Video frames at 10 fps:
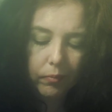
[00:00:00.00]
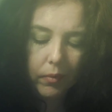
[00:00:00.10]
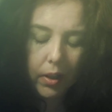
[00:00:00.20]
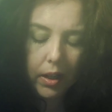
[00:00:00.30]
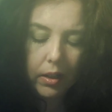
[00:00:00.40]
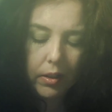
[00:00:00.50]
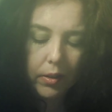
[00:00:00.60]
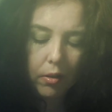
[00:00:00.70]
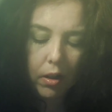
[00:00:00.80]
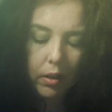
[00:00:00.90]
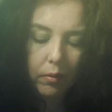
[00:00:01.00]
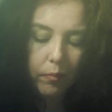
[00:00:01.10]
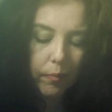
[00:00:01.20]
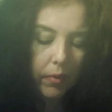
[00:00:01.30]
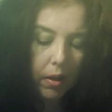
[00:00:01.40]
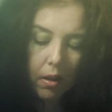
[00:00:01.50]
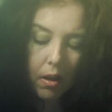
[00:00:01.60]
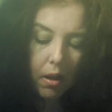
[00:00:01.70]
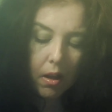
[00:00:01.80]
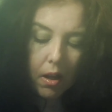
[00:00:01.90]
end this on.
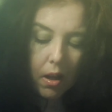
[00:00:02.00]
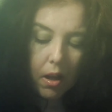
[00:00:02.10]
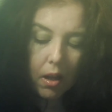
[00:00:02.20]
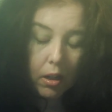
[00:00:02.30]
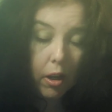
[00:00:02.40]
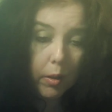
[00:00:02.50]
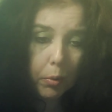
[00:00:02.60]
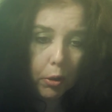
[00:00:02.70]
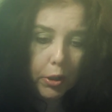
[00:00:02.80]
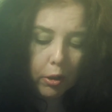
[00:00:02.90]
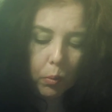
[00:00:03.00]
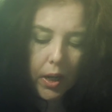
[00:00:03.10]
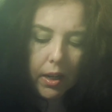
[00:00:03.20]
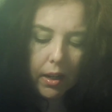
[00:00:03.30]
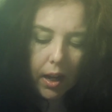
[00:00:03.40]
Not a personal reading.